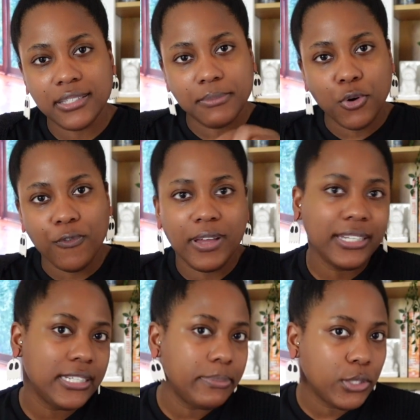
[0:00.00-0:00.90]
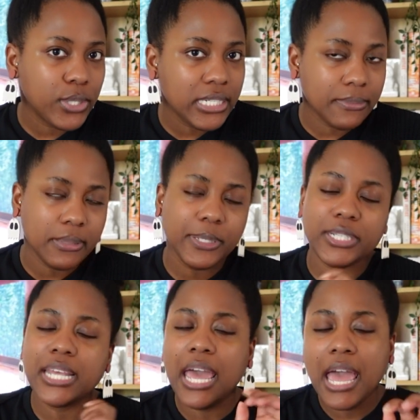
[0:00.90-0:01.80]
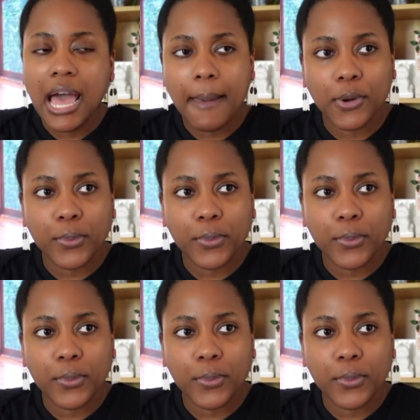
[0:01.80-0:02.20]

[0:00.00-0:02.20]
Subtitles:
some novellas between some of the books. I'm going